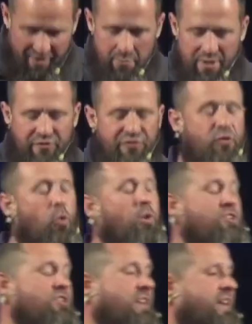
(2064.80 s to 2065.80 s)
And I've been
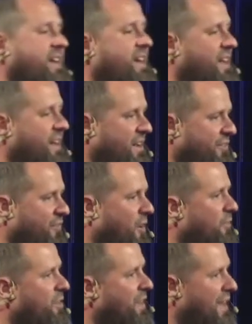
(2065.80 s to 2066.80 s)
fortunate
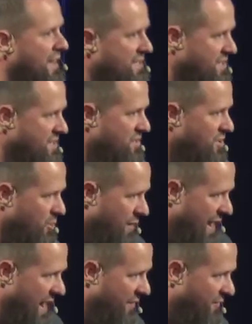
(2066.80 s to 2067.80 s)
enough over the last
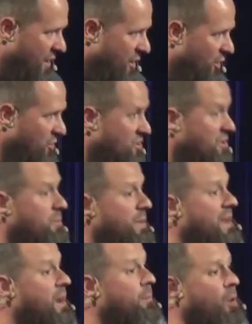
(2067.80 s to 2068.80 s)
two and a half years
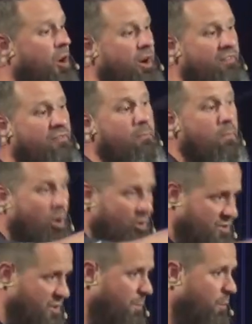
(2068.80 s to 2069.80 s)
to be a part of
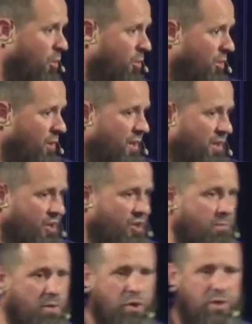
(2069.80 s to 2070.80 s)
multiple
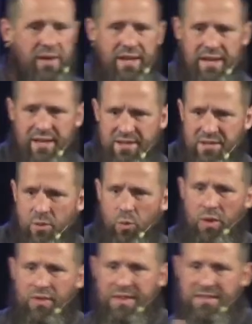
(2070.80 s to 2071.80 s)

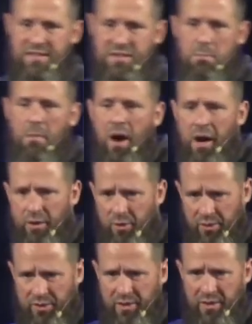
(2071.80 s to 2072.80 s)
communities where this is
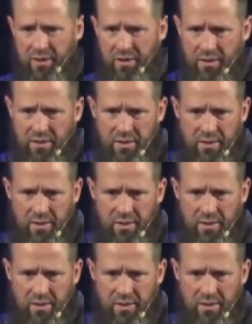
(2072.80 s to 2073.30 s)
modeled,